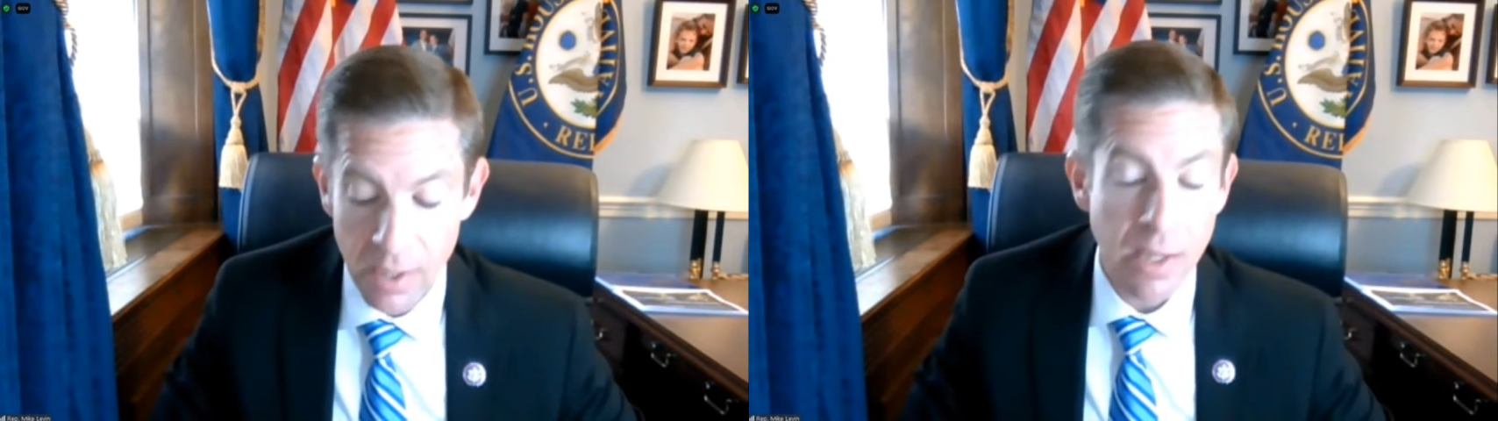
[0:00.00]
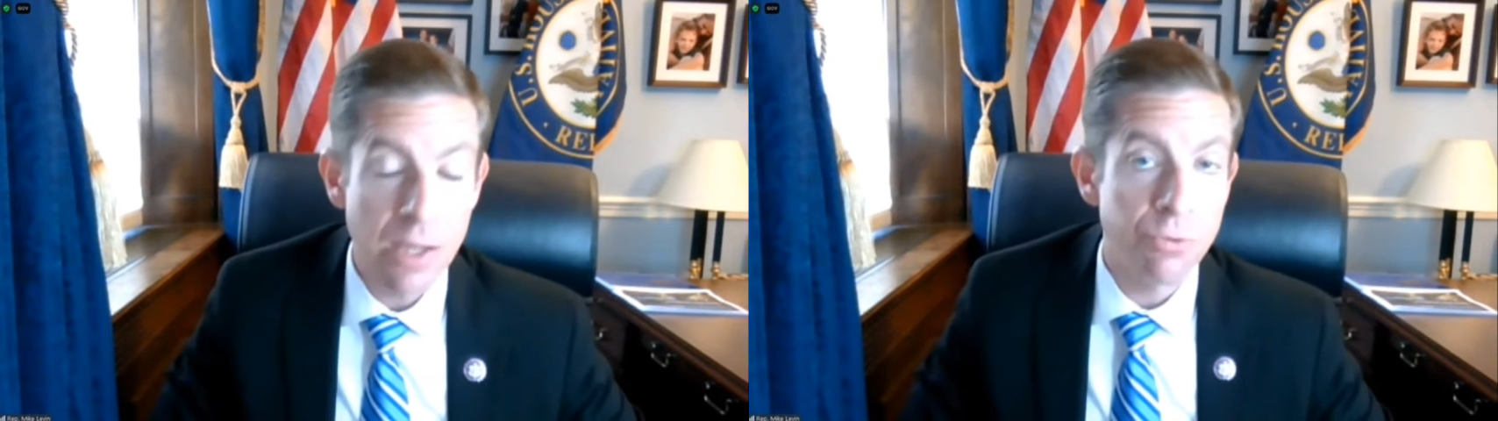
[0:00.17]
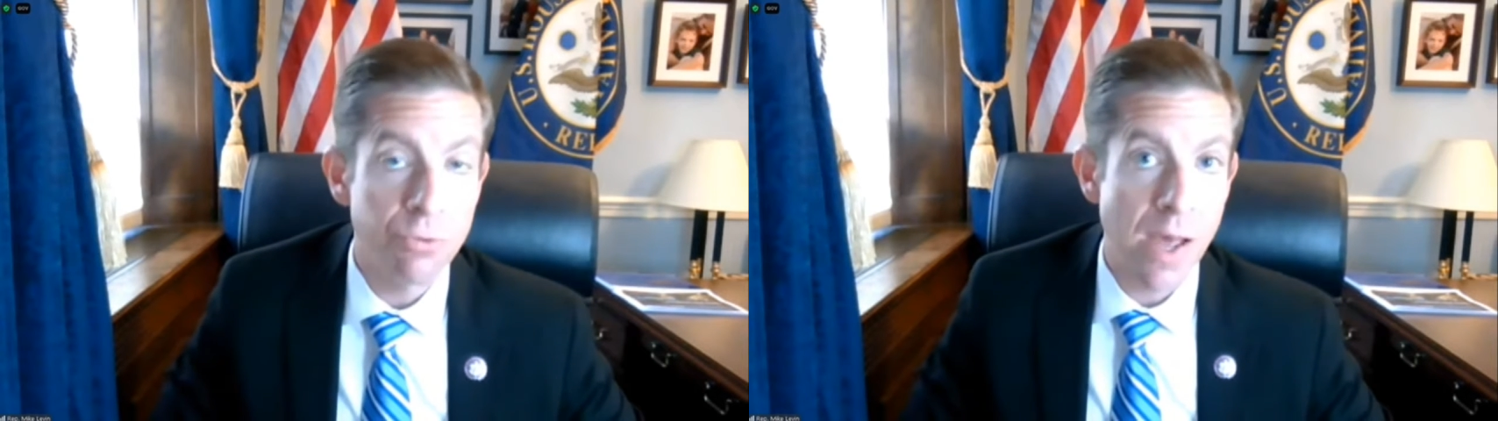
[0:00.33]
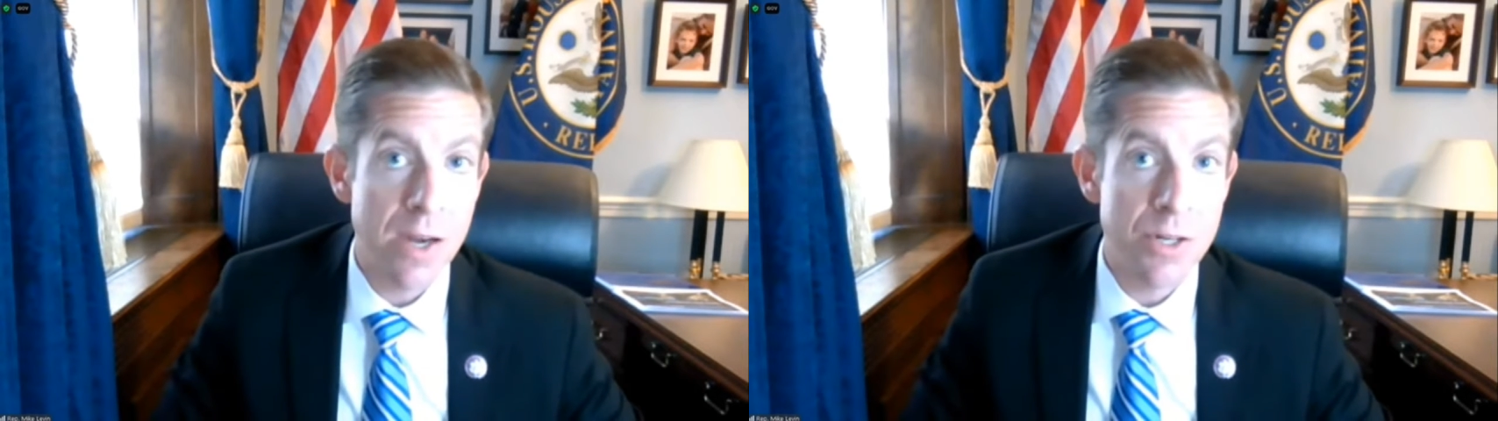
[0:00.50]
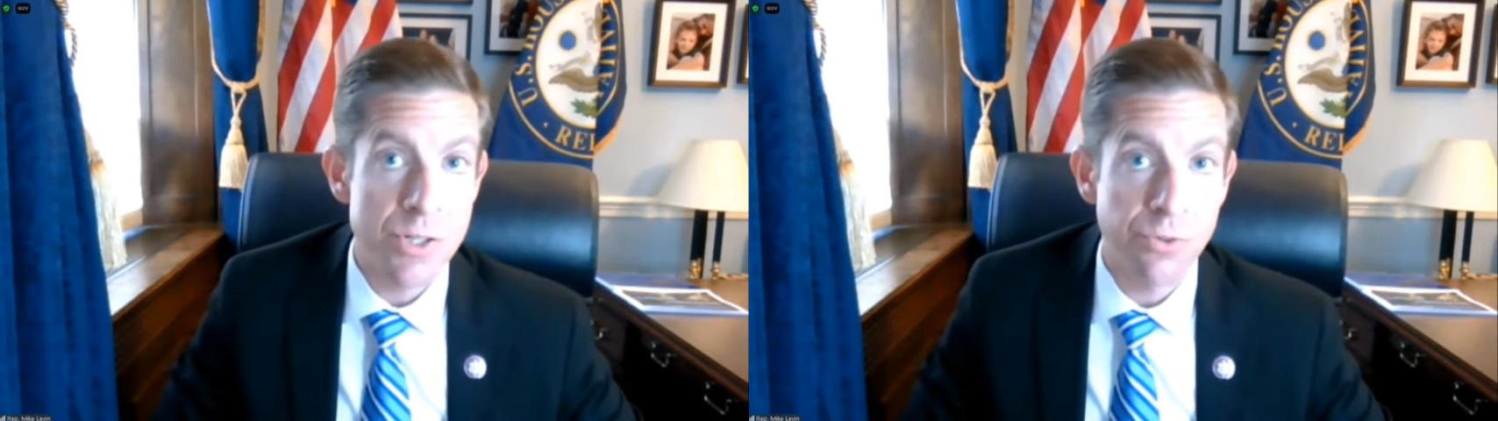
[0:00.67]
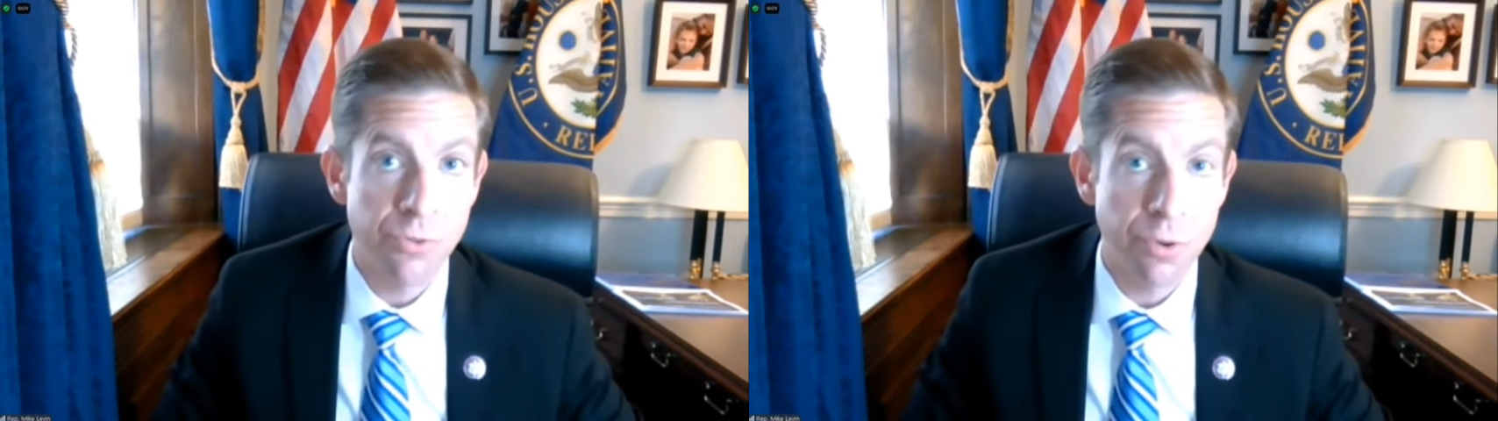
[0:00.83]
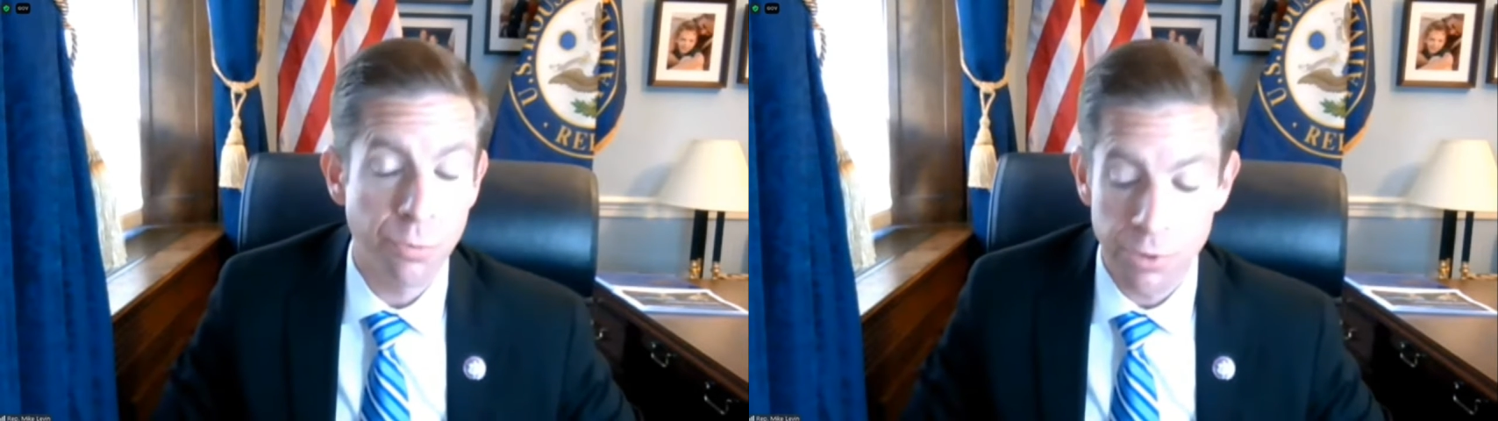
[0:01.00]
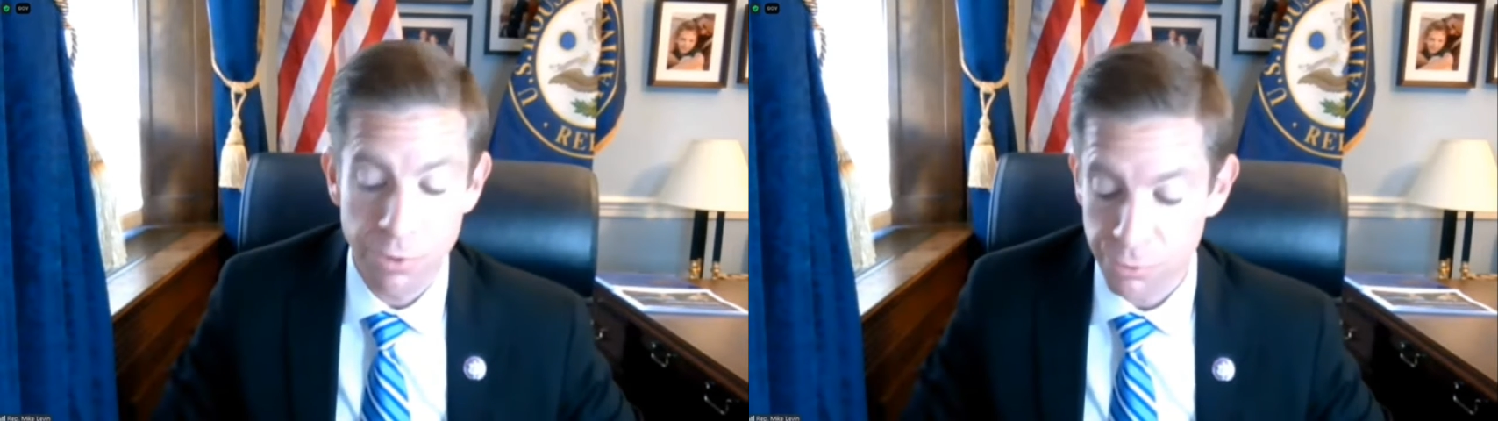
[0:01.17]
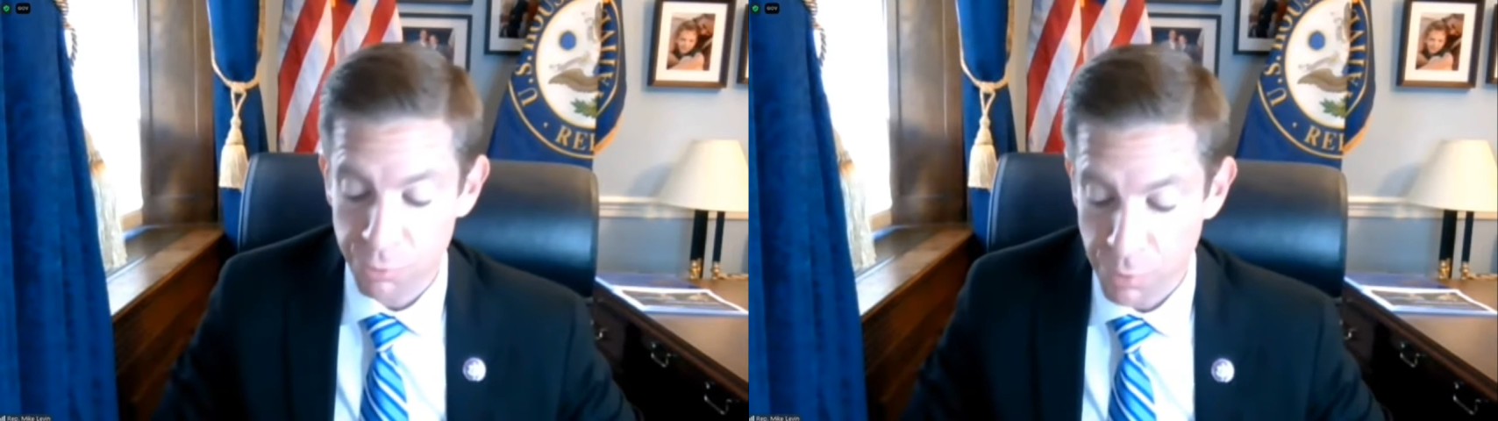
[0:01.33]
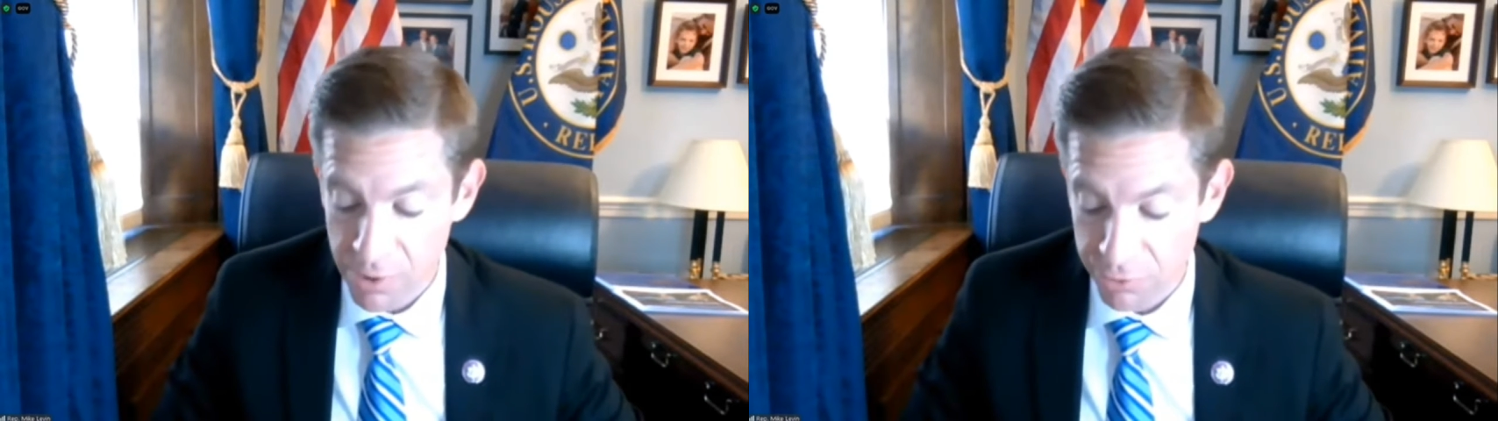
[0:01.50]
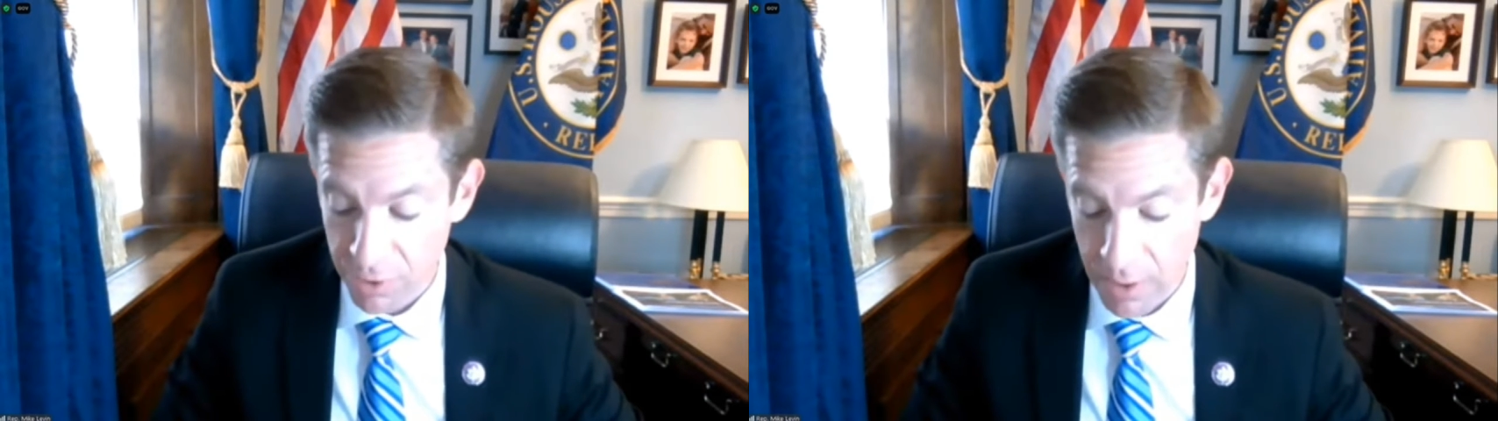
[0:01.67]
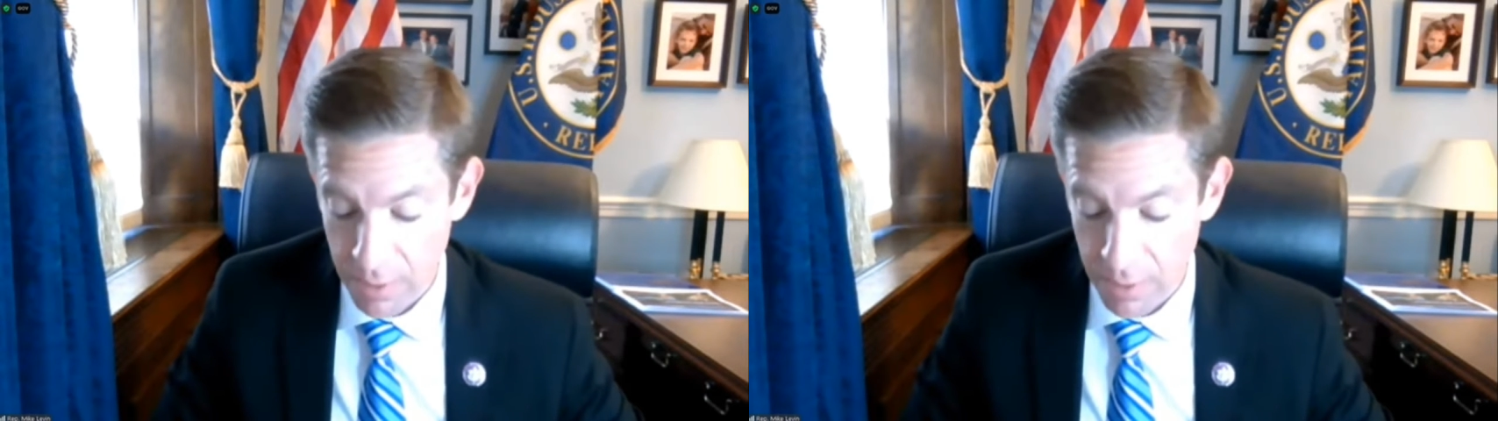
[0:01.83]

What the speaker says: key strategies that reduce risk